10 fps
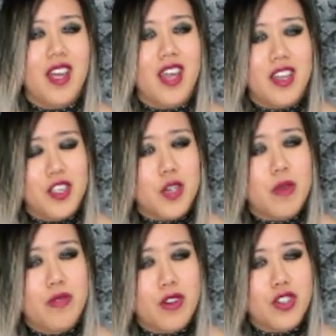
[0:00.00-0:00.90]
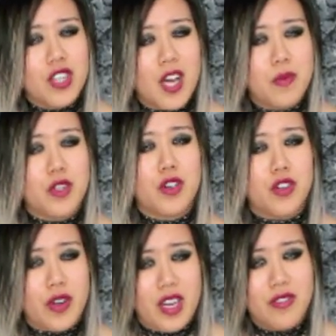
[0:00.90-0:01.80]
an Adobe Photoshop
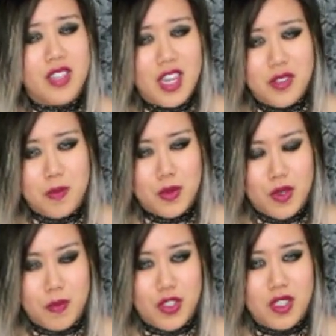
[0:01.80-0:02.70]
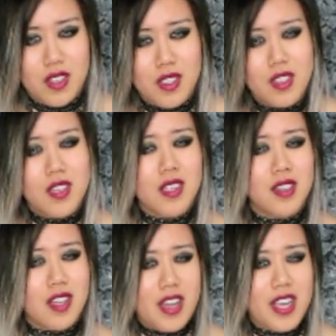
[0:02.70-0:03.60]
Creative Cloud subscription,
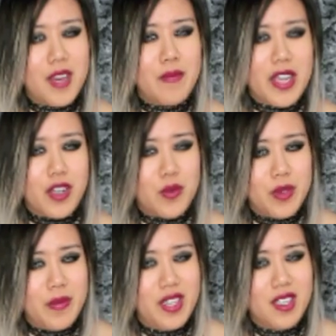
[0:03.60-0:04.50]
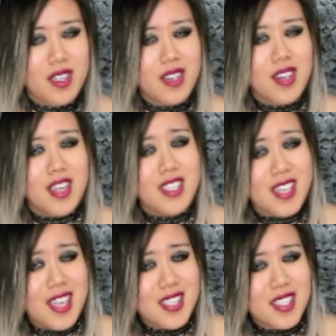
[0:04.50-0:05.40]
lighting and mic equipment, a
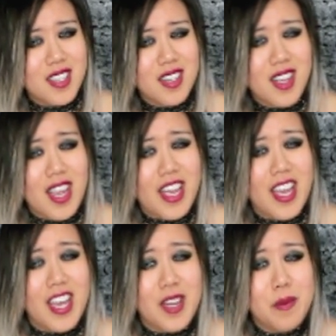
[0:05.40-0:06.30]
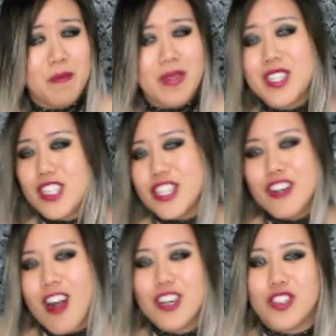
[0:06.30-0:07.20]
desk, and bustier
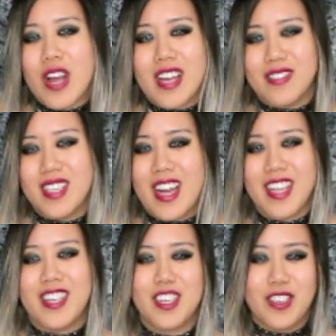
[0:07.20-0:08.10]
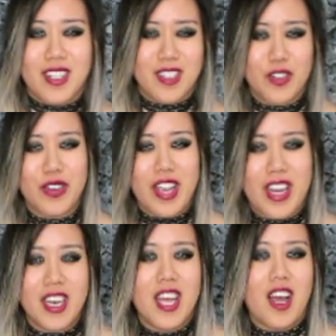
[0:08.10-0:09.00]
hard drives that I can
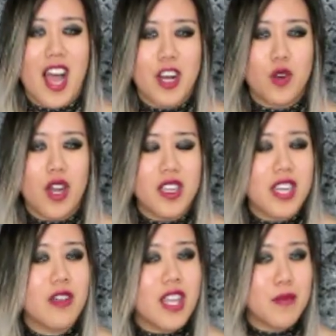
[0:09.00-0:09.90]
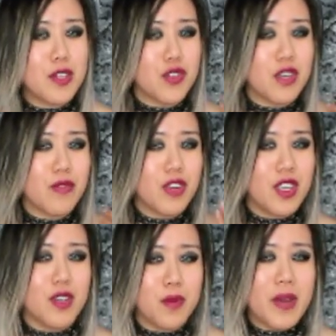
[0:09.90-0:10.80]
create higher quality imagery for
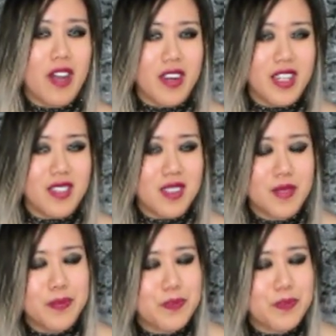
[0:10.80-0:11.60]
you, my audience.